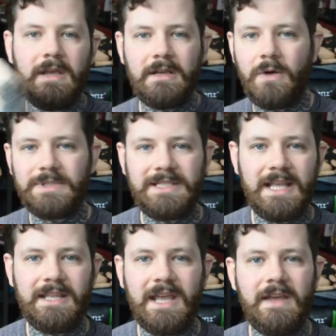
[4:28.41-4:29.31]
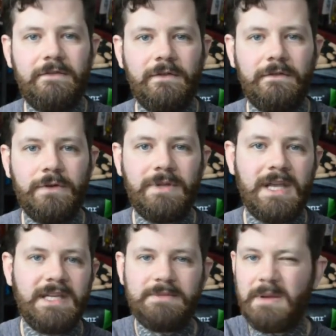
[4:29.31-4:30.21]
go and stay there for a few
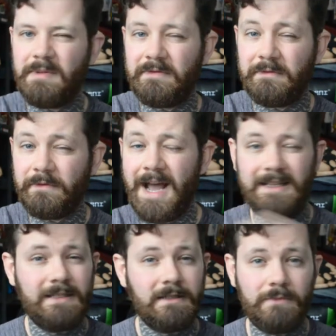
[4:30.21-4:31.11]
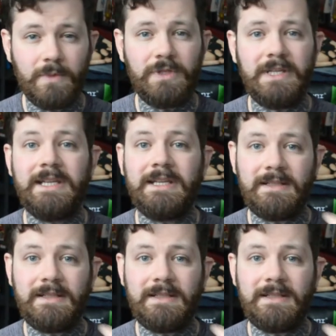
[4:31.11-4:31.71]
days, maybe from Friday till Monday.